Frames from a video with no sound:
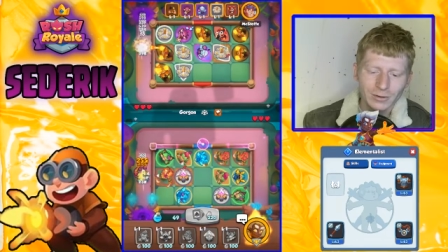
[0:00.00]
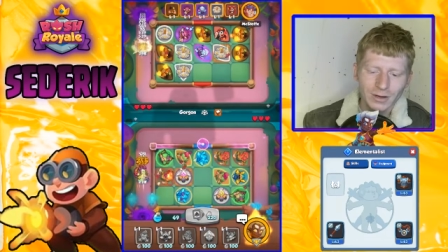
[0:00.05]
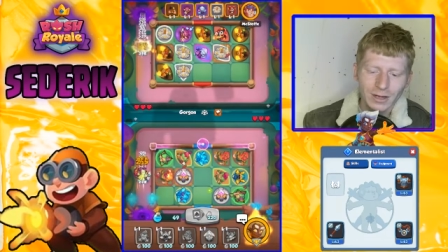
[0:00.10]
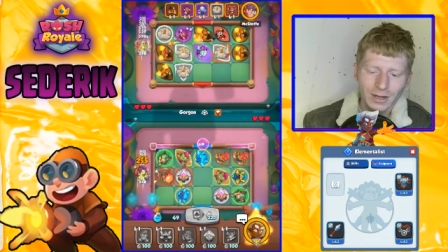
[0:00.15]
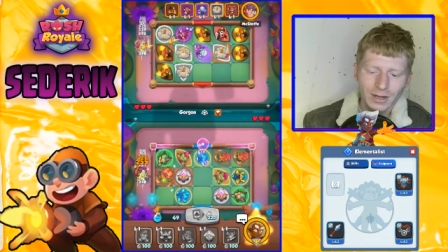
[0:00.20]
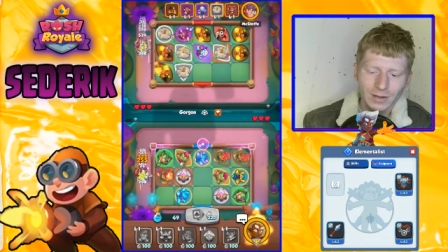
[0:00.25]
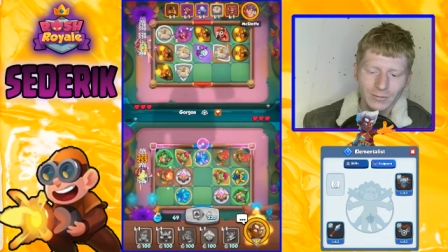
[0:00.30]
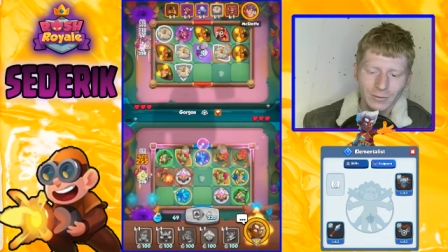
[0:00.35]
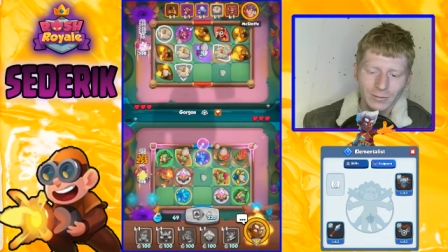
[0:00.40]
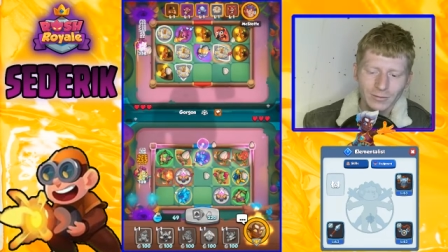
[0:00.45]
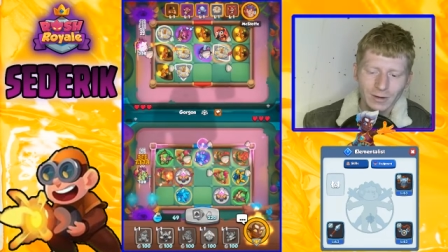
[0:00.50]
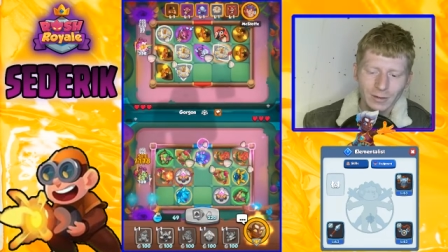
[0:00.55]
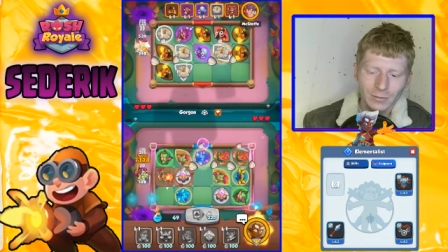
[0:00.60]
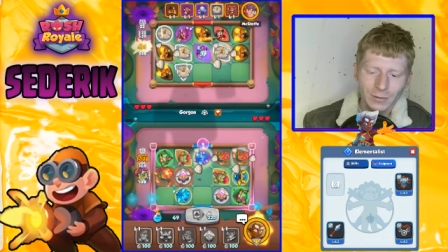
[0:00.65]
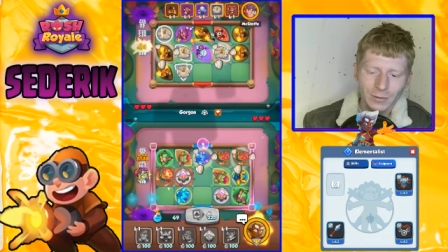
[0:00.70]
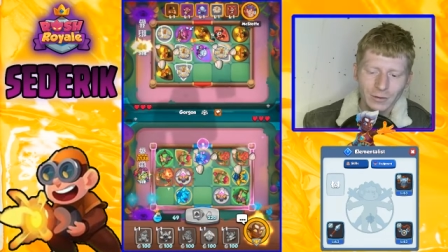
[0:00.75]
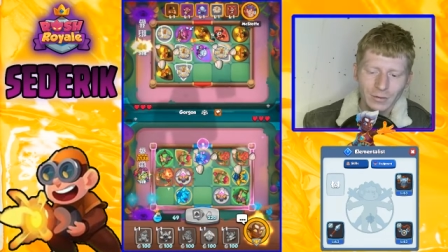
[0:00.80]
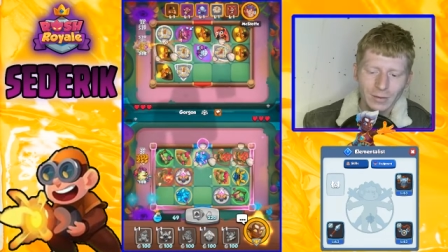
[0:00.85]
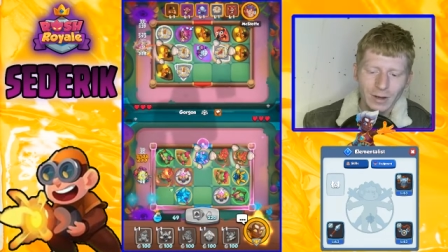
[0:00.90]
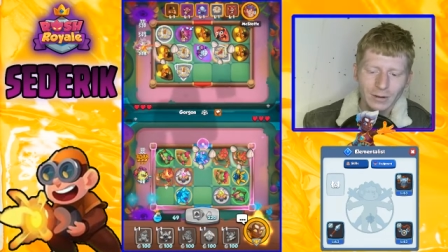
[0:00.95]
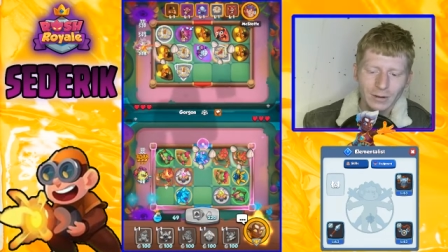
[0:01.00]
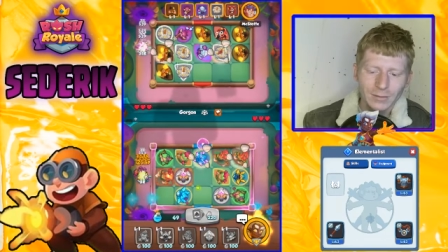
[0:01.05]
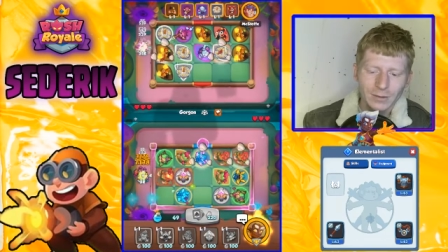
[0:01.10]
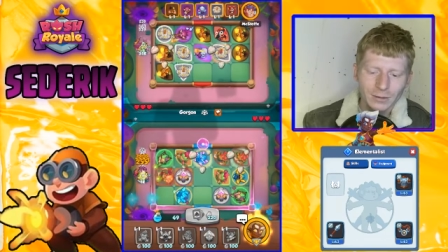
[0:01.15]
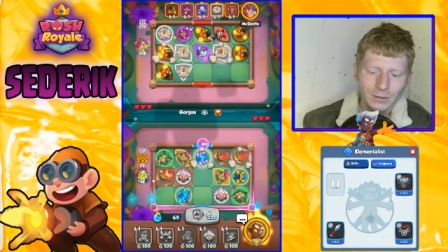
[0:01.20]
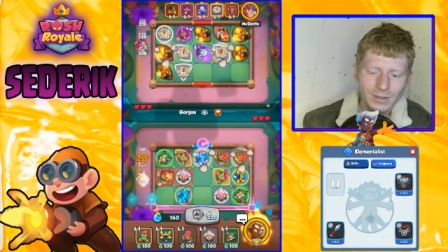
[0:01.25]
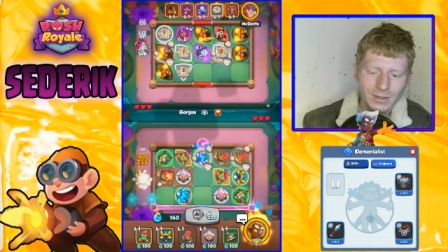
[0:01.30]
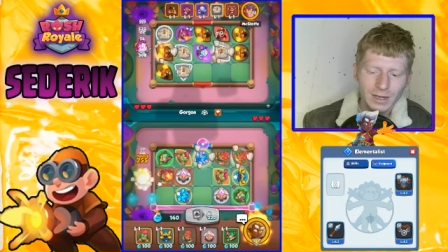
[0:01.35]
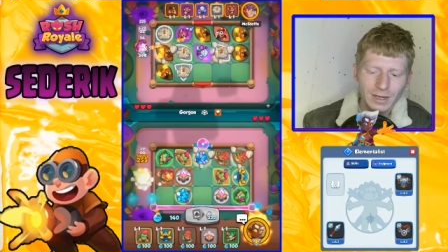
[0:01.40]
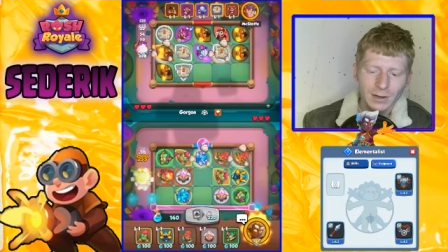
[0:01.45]
Like, I'm not really bothered about him. He
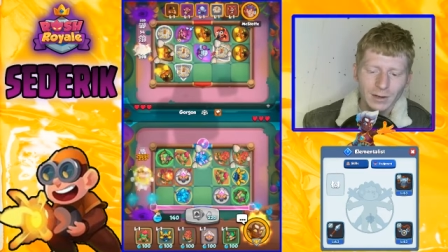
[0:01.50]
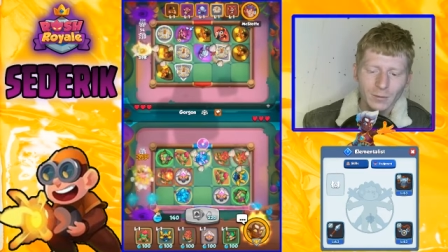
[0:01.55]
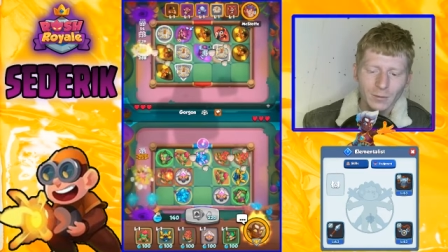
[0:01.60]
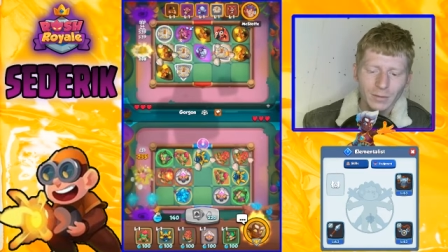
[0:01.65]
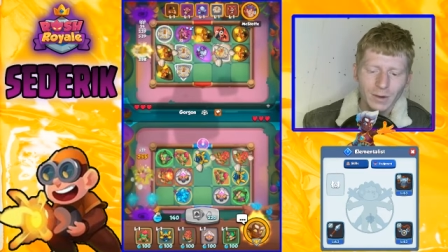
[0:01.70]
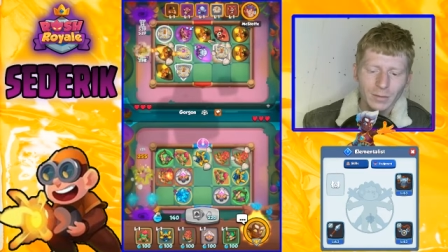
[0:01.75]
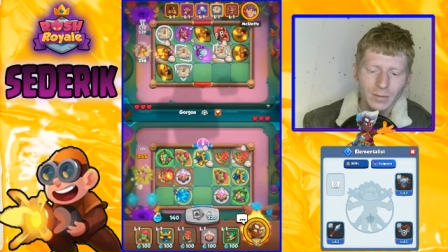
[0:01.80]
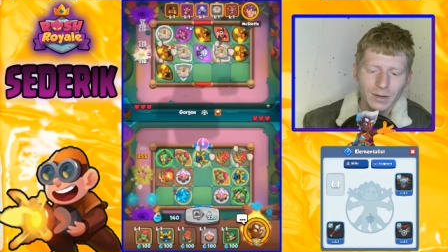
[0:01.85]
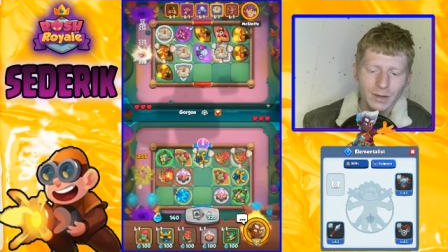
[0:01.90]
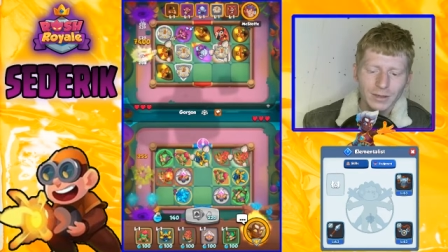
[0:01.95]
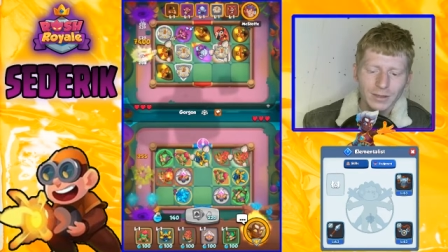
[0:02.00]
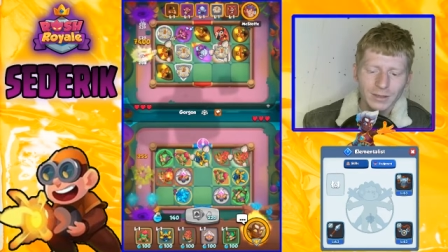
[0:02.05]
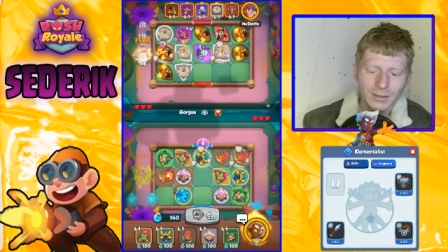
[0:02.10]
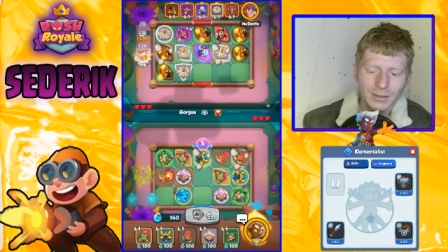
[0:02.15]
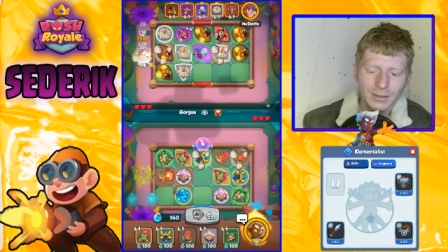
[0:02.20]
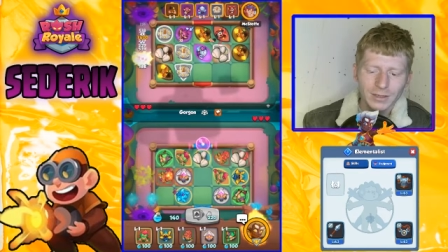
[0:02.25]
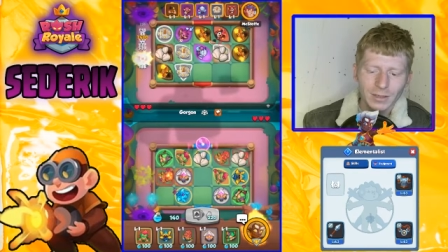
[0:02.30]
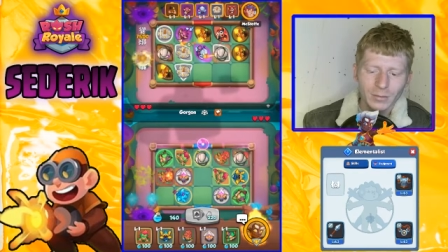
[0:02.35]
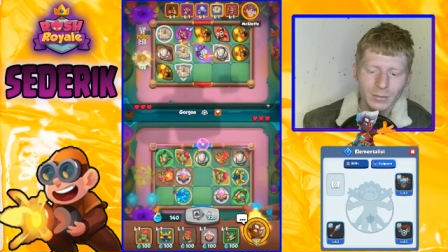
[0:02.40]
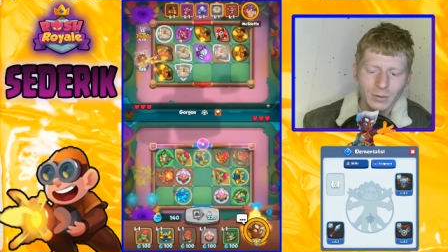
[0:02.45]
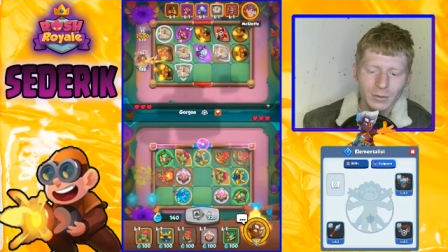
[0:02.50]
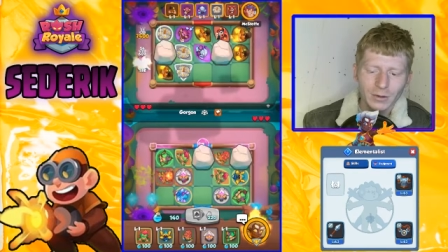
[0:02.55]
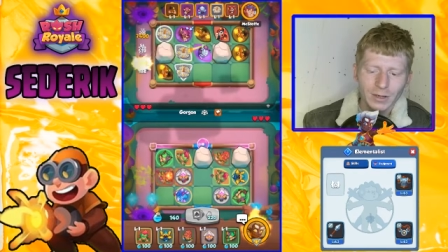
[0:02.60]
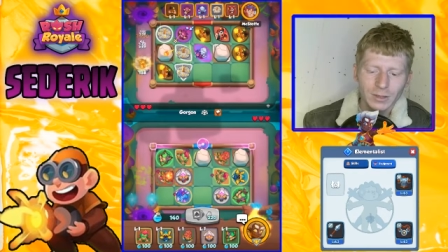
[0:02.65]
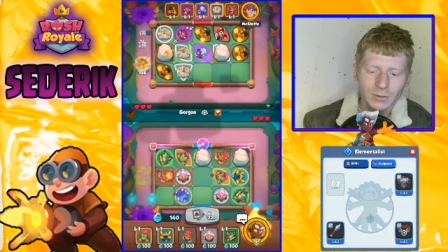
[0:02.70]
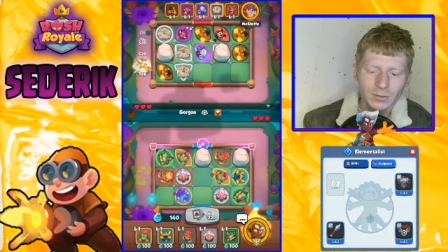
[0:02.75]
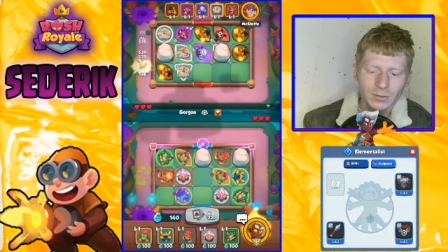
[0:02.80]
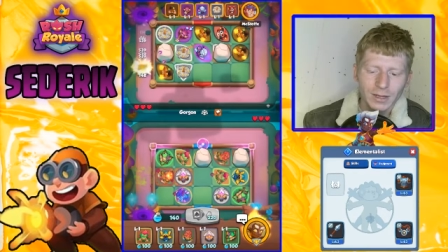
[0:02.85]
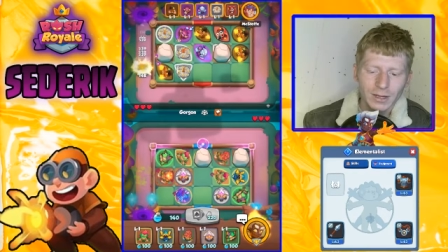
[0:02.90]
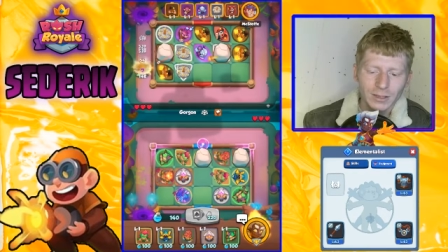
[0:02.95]
does take out one of my Blade Dancers and
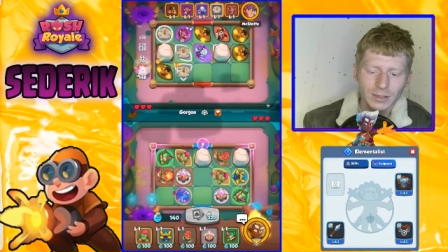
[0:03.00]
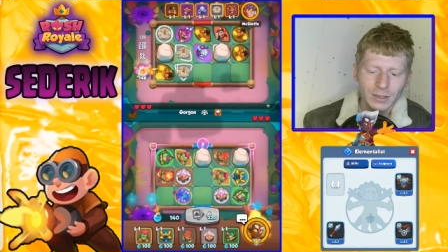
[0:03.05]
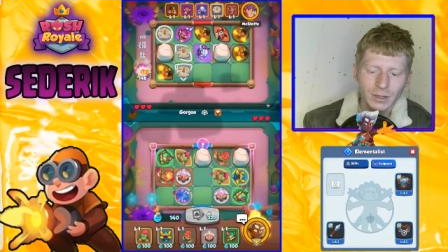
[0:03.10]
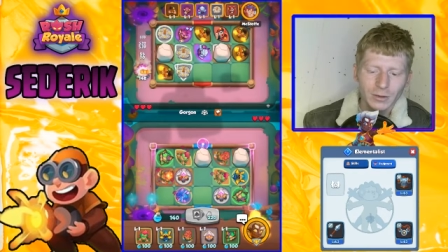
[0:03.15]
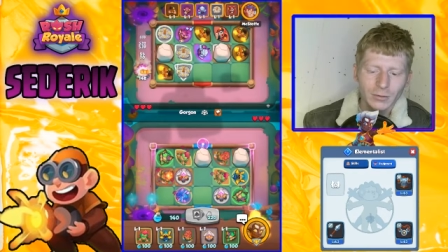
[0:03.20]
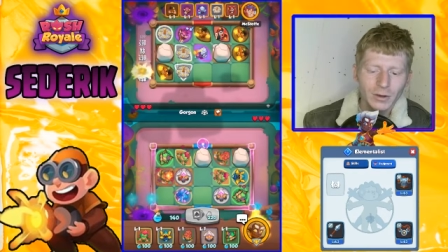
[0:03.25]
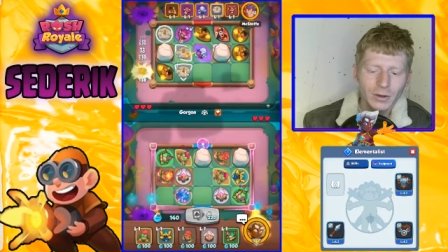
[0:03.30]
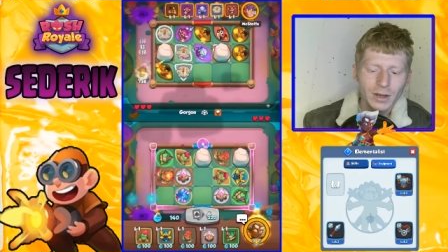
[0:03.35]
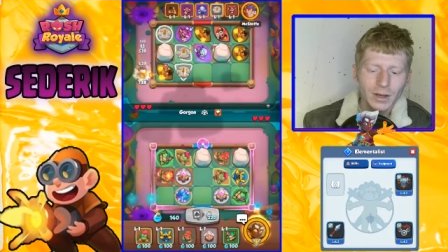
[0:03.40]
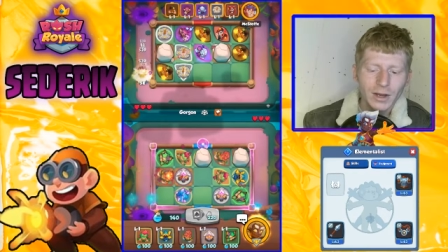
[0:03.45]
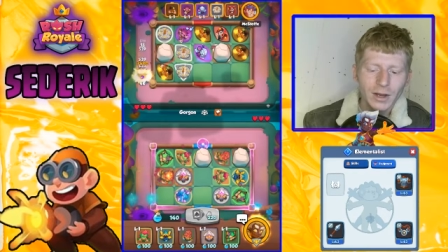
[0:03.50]
Boreas with that stone.